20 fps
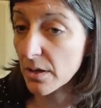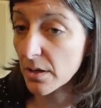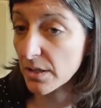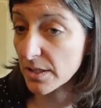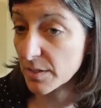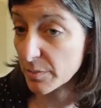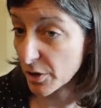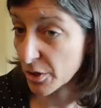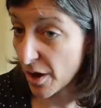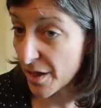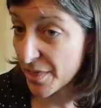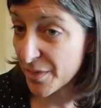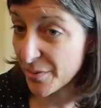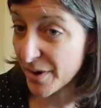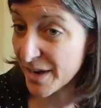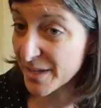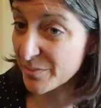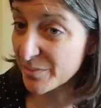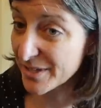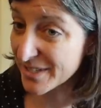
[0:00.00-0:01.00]
it's been
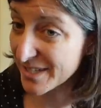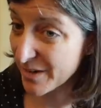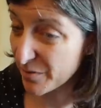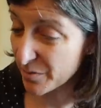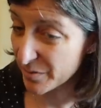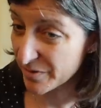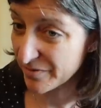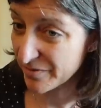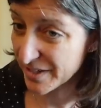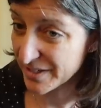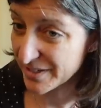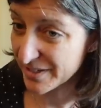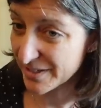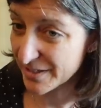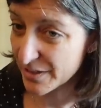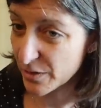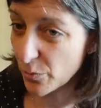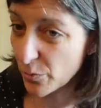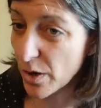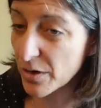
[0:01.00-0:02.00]
authorized, but it's never been
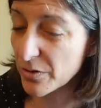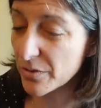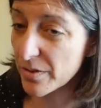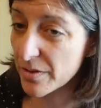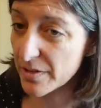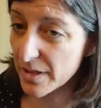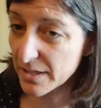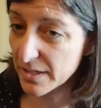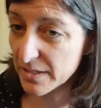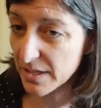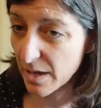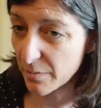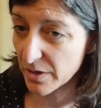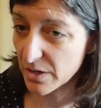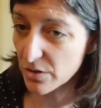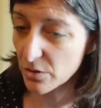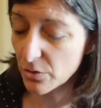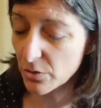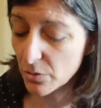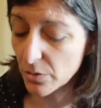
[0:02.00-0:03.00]
funded. So what are the things can we
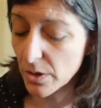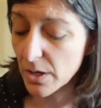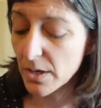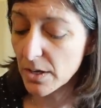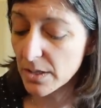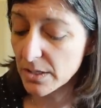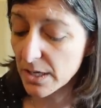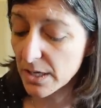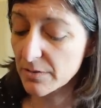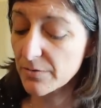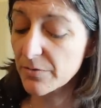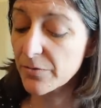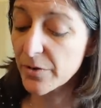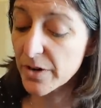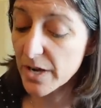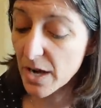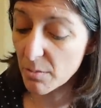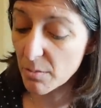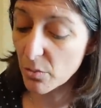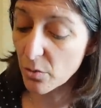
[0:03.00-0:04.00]
do to kind of
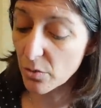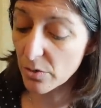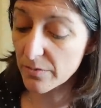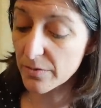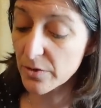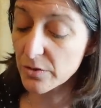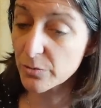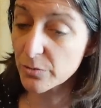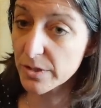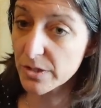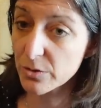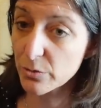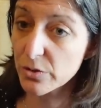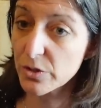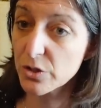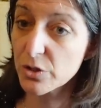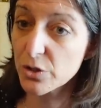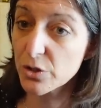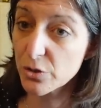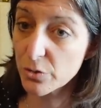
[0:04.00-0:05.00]
free up more of those
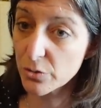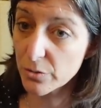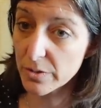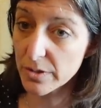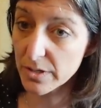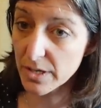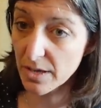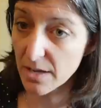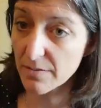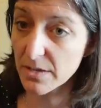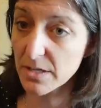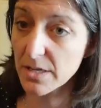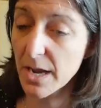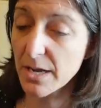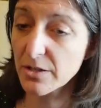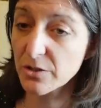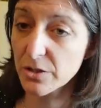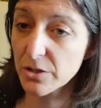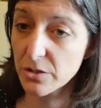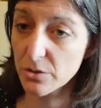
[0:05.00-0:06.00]
resources to the Navy to
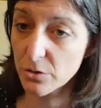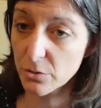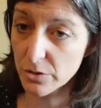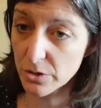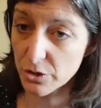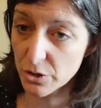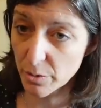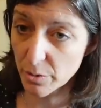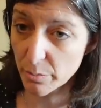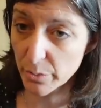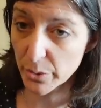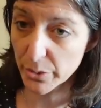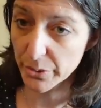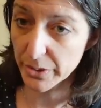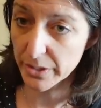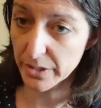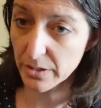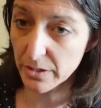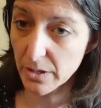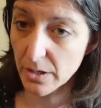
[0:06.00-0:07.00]
actually do the
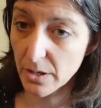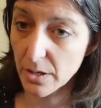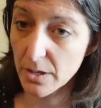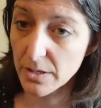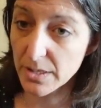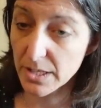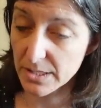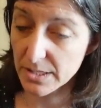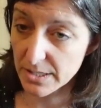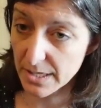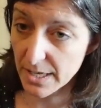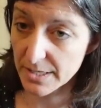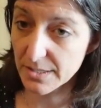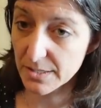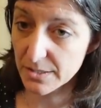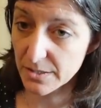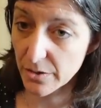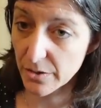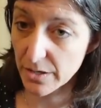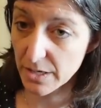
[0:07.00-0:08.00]
shipbuilding that's
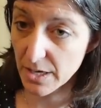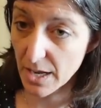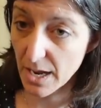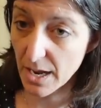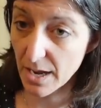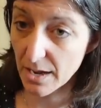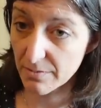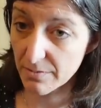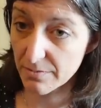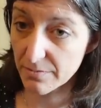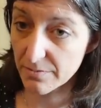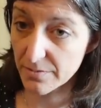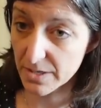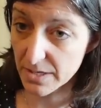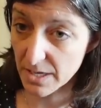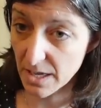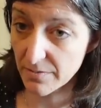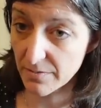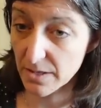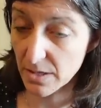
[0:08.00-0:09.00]
necessary to have the
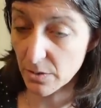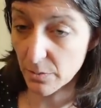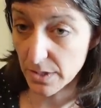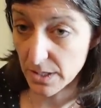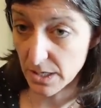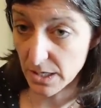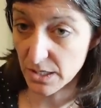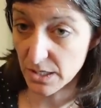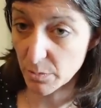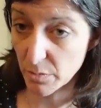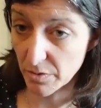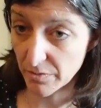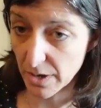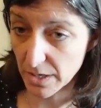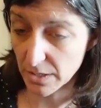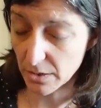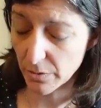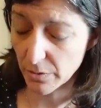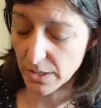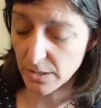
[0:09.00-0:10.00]
Navy that we need to
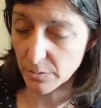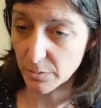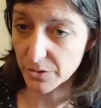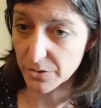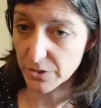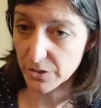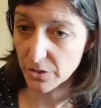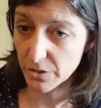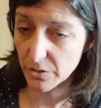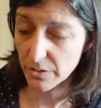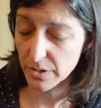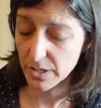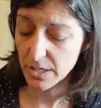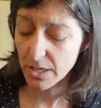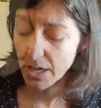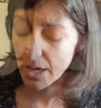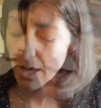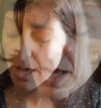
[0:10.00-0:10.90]
provide a credible deterrent?